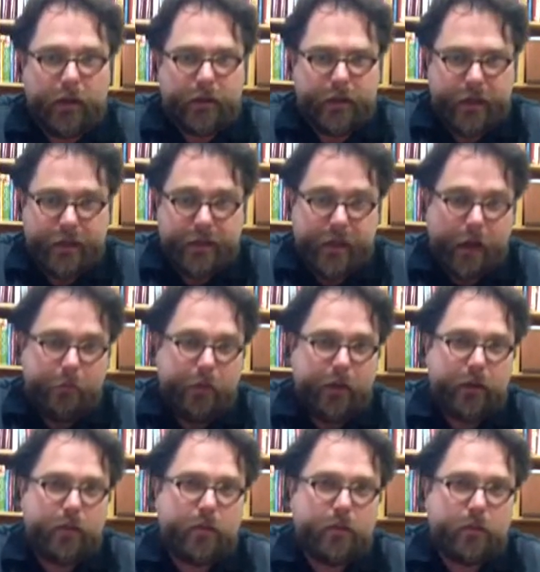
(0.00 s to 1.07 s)
Today's
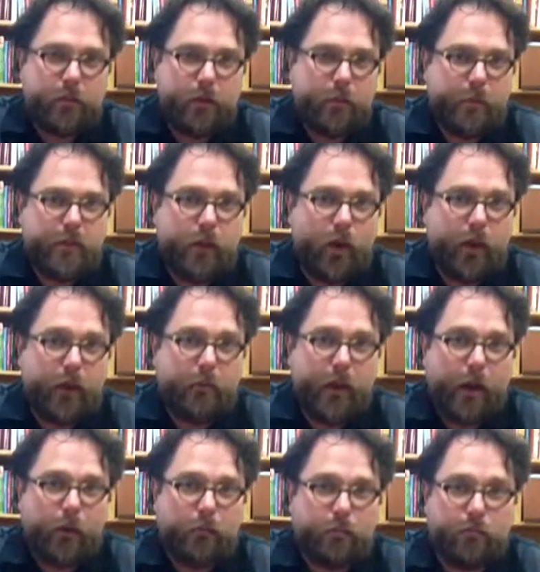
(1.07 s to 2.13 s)
topic, we're going to be talking
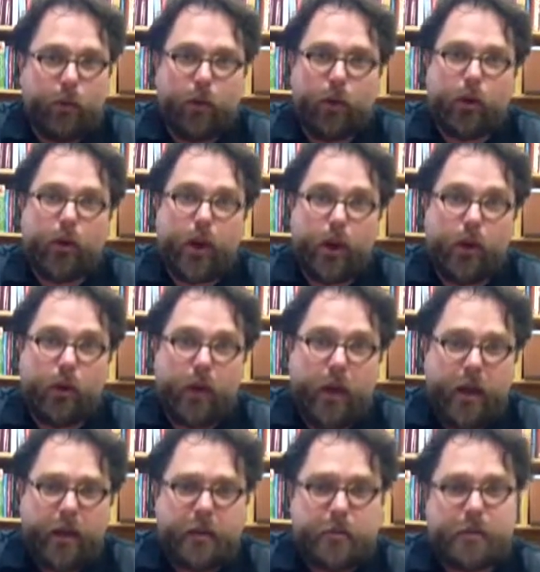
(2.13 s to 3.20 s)
about Bordeaux,
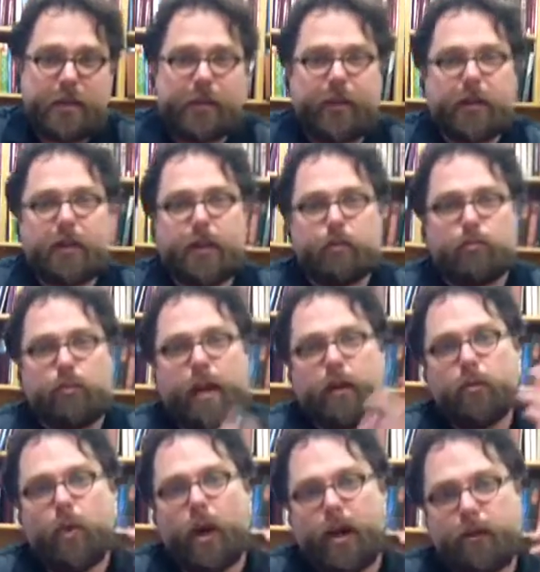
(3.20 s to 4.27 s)
specifically
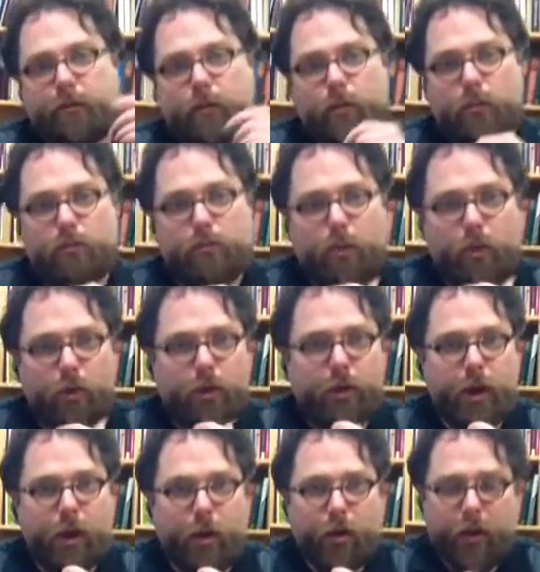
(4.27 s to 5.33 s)
red wine from
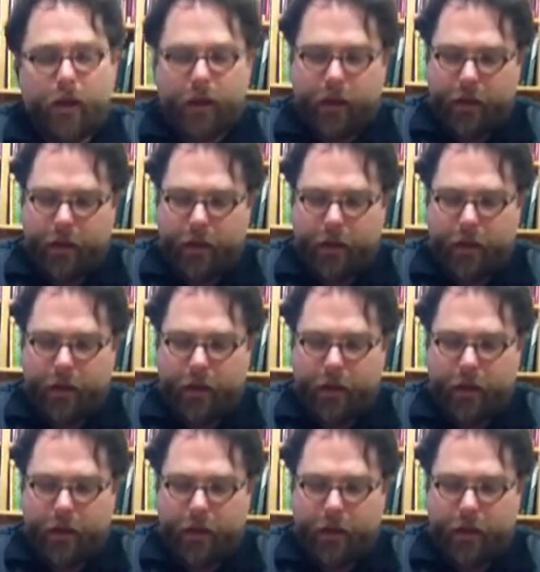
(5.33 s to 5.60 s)
Bordeaux.